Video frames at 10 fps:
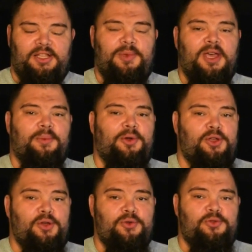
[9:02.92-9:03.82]
to be able to
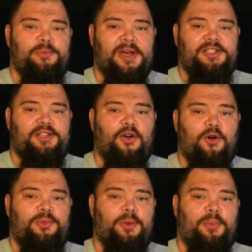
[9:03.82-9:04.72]
use my
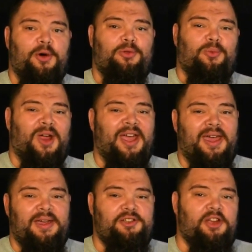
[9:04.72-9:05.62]
scope to both
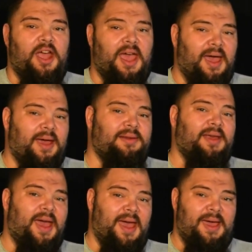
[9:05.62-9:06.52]
range
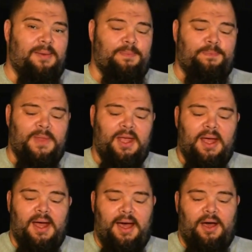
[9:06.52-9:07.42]
and aim.
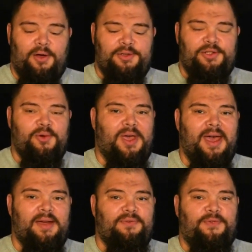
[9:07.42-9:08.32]
I also
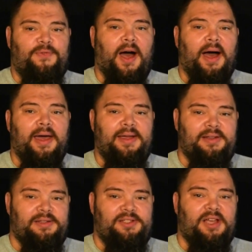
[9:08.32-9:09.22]
can't
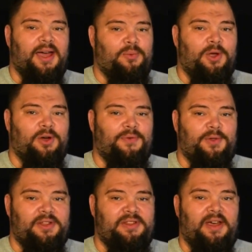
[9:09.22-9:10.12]
find a side wheel
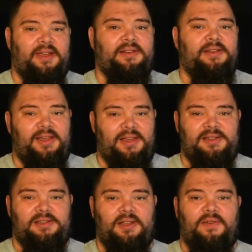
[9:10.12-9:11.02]
for the Titan
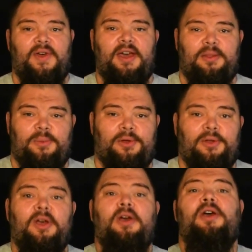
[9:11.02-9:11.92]
easily
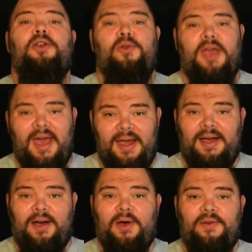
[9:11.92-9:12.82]
available. You can,
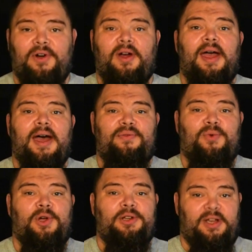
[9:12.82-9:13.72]
however, have
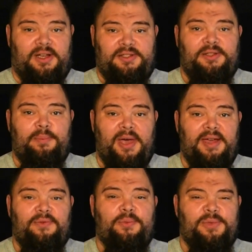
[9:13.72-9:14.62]
one custom
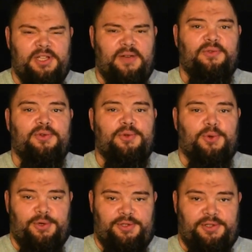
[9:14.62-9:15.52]
made from several
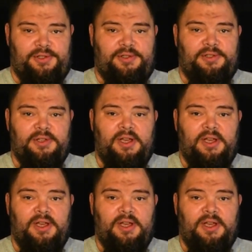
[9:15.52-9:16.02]
sources.